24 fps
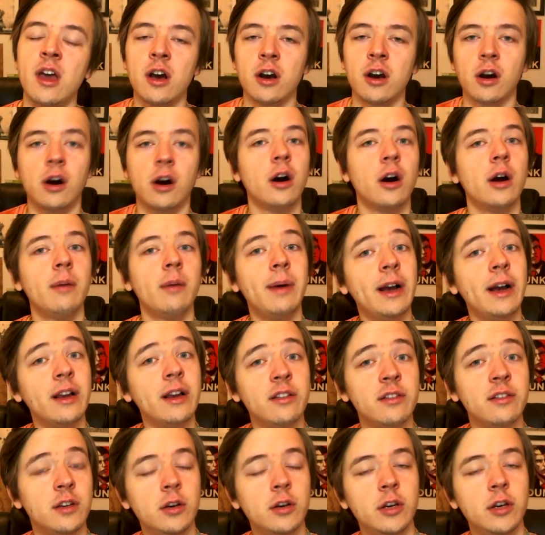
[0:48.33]
Carbine
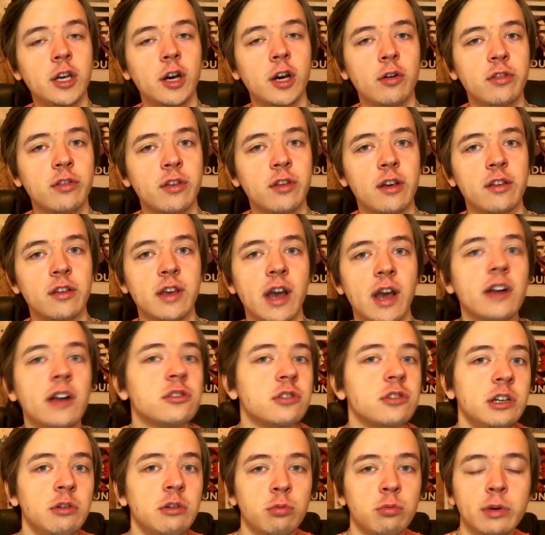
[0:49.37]
Studios is
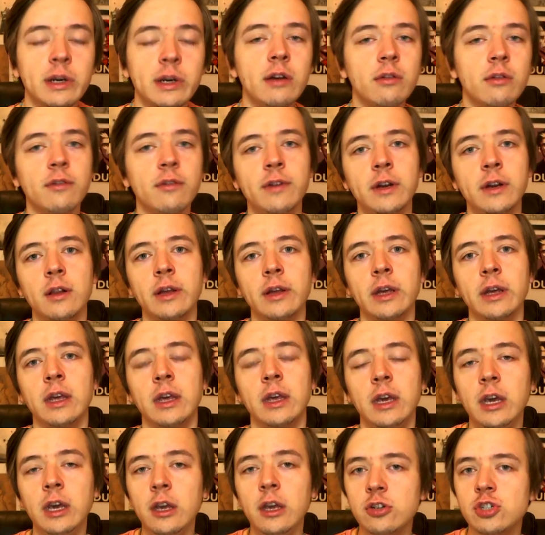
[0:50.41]
actually re-revealing
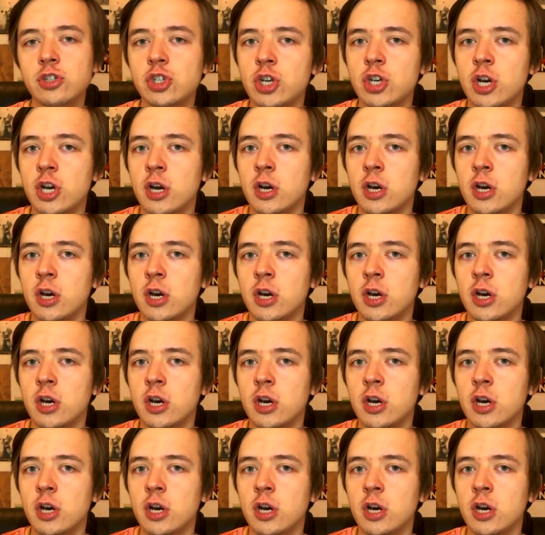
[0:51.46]
each